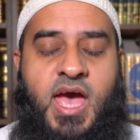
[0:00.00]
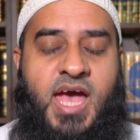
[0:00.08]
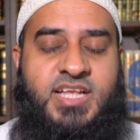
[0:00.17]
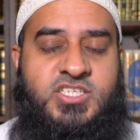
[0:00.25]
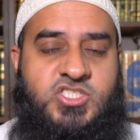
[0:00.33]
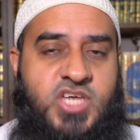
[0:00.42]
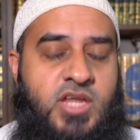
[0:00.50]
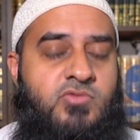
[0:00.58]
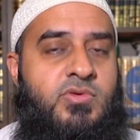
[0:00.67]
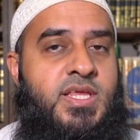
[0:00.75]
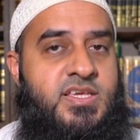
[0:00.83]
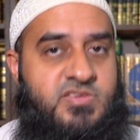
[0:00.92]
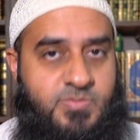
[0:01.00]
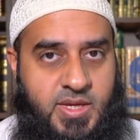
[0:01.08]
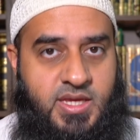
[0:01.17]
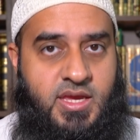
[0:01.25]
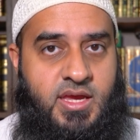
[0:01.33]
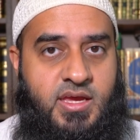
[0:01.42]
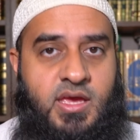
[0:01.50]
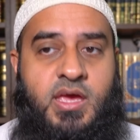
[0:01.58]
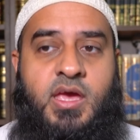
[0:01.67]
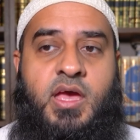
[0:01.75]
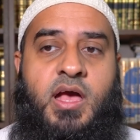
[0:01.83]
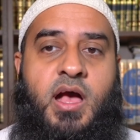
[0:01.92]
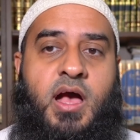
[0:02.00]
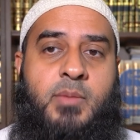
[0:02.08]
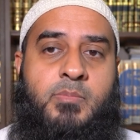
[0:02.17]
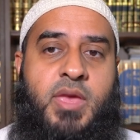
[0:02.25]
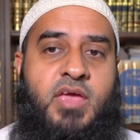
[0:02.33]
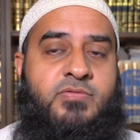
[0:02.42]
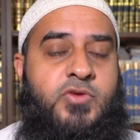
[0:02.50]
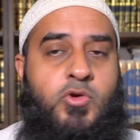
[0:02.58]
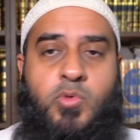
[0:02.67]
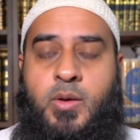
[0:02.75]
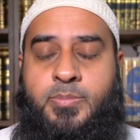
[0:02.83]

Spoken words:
And generally speaking, if you are